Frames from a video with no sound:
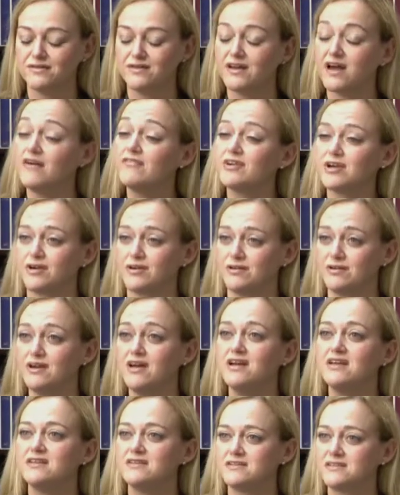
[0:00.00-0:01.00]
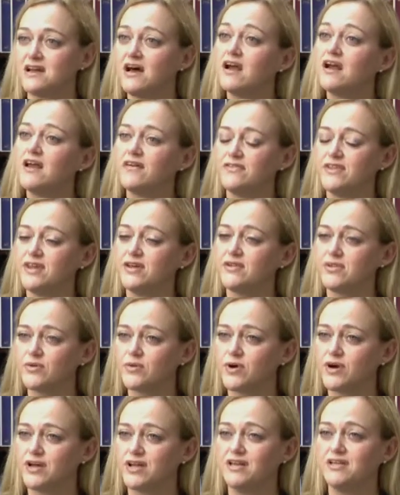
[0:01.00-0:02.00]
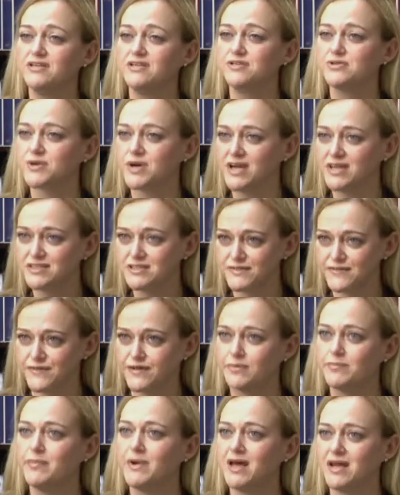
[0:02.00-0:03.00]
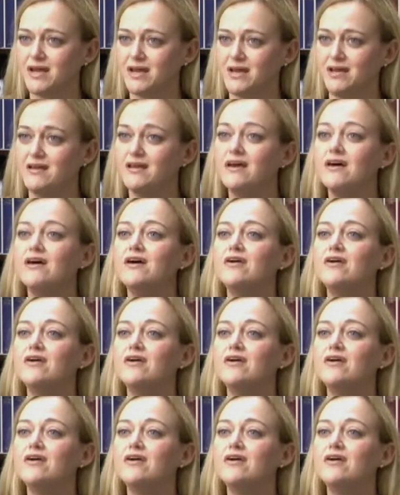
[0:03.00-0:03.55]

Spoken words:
governor does not have the authority to transfer money